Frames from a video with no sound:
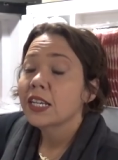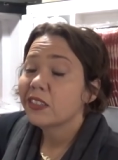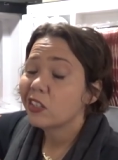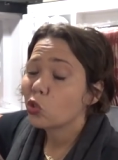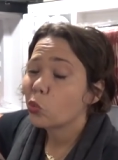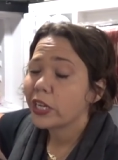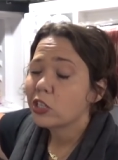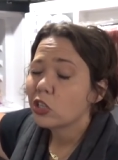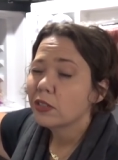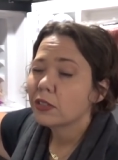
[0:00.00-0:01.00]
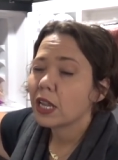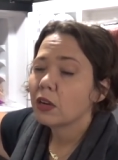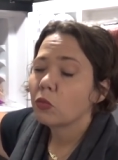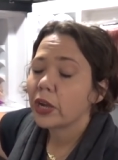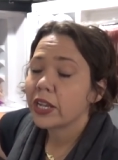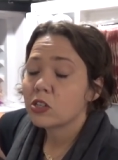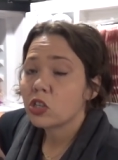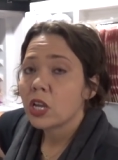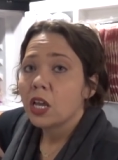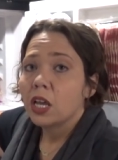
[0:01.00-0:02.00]
situations in which,
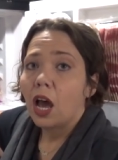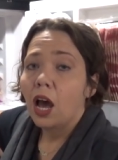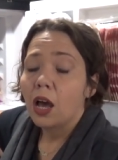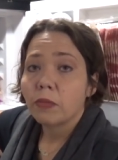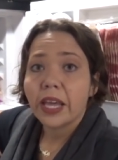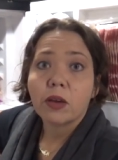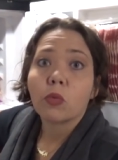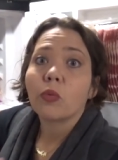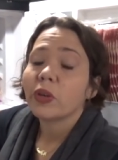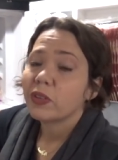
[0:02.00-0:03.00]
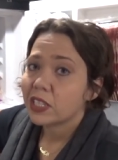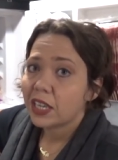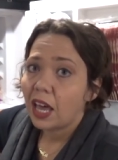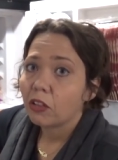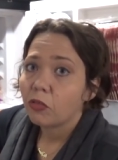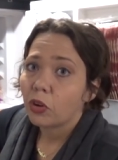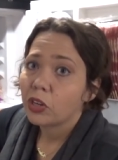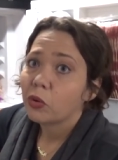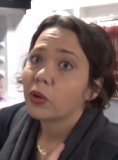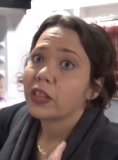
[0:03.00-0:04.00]
like when we went to
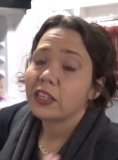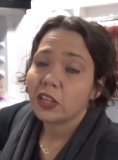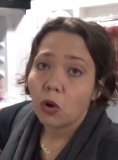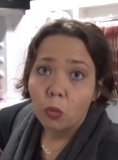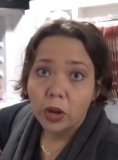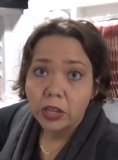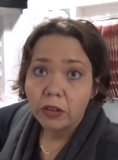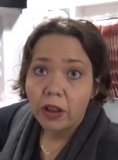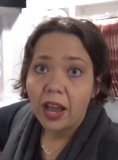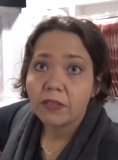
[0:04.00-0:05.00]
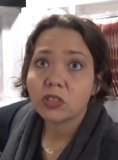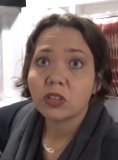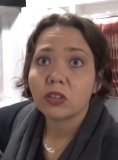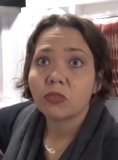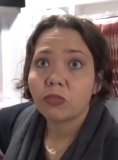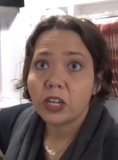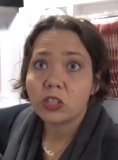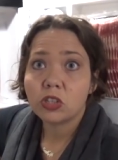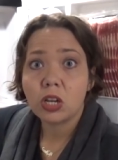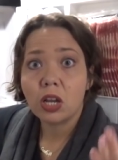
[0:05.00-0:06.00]
California, where they don't want you to have certain
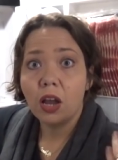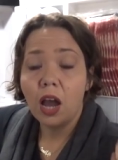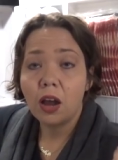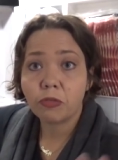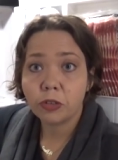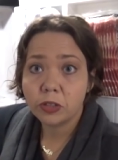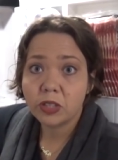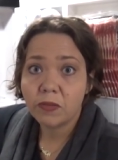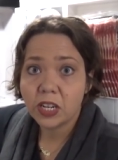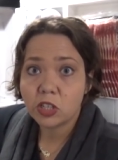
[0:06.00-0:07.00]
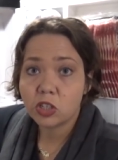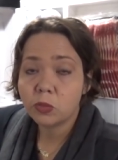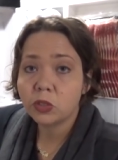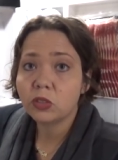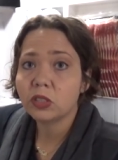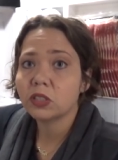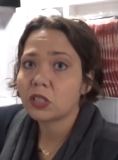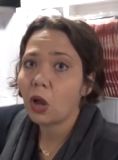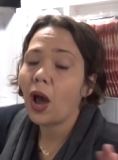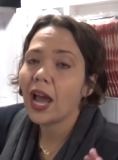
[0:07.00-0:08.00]
fresh fruits and vegetables.
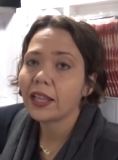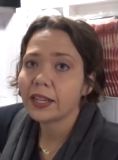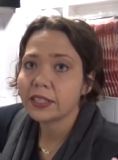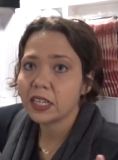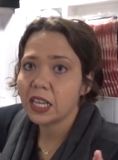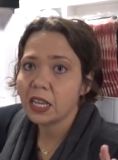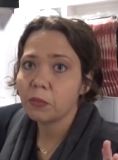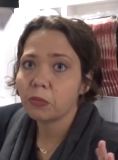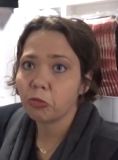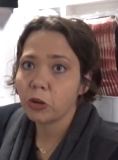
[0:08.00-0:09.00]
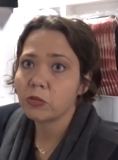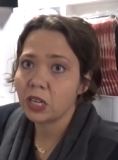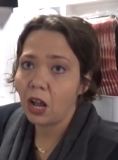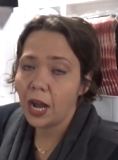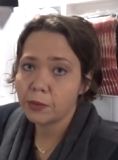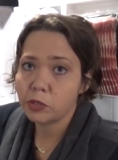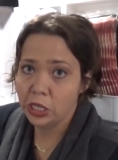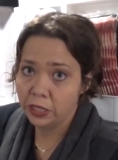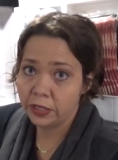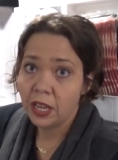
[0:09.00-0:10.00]
So I like to keep frozen
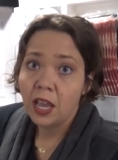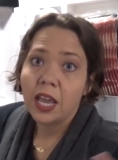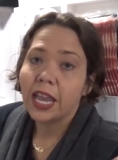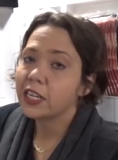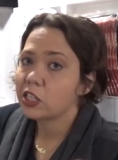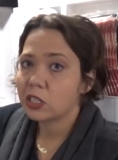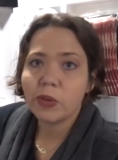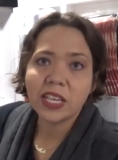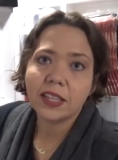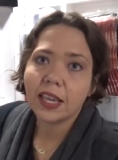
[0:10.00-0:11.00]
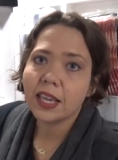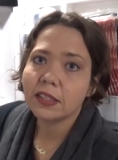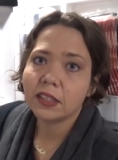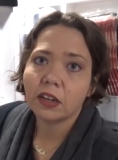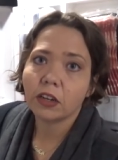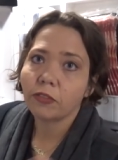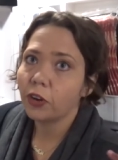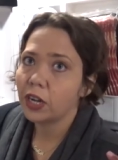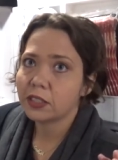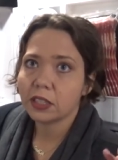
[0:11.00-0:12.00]
options. It just makes it easier
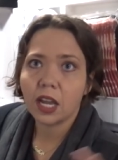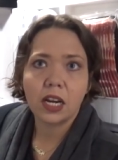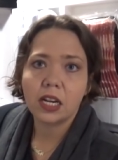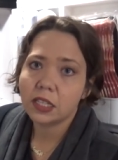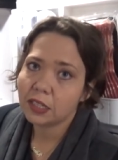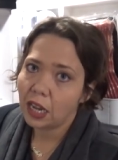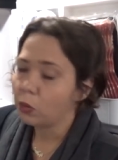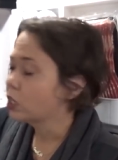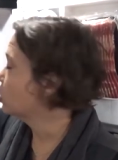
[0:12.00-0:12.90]
for us to kind of decide what